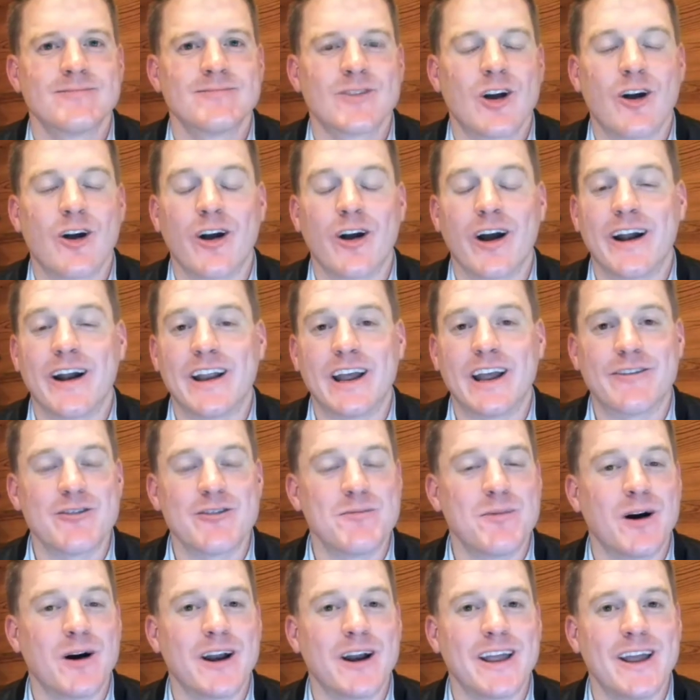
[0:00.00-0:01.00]
All right,
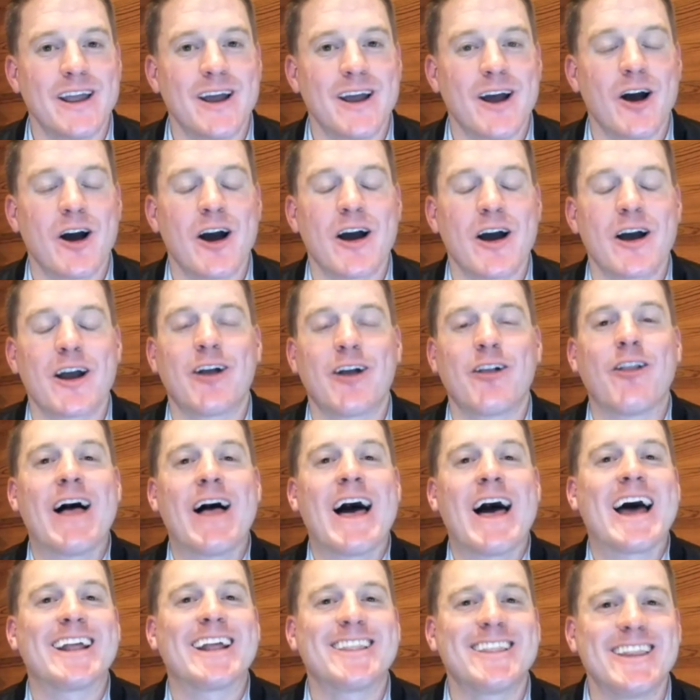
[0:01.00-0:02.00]
everybody,
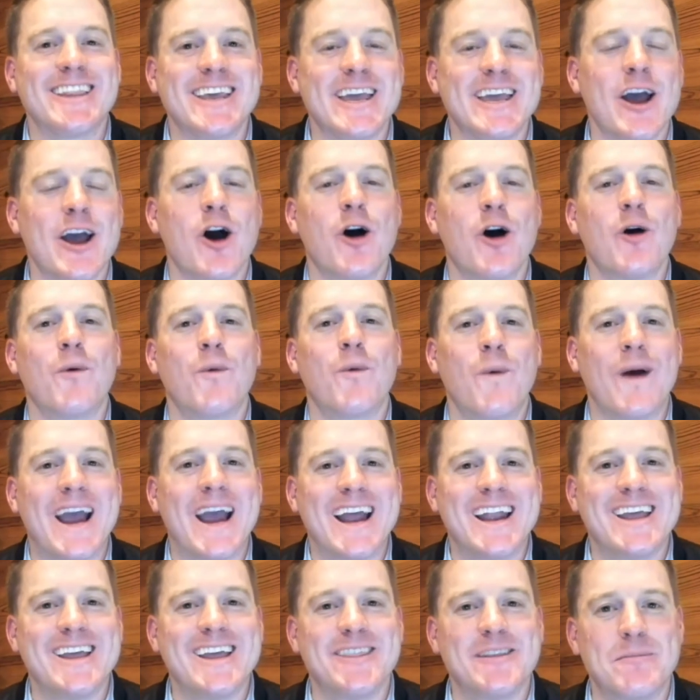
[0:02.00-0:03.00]
gladly
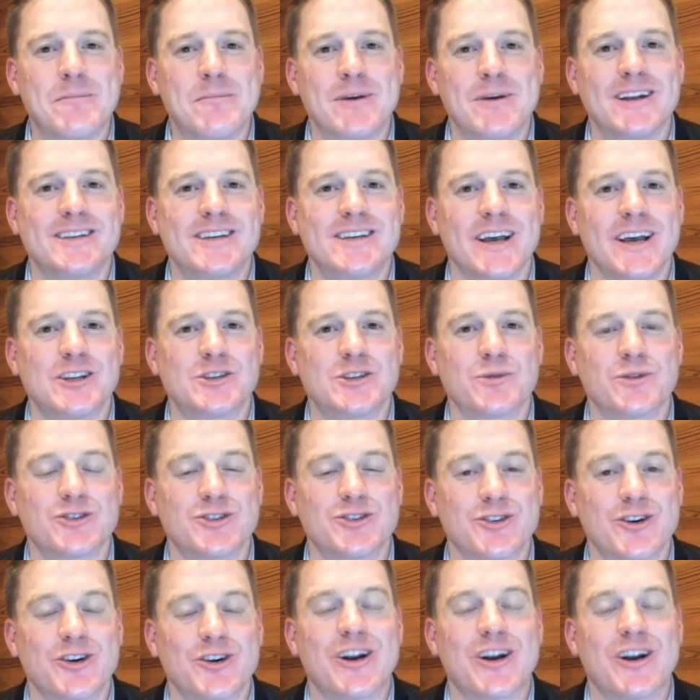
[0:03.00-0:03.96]
awaiting the Big Ten's return.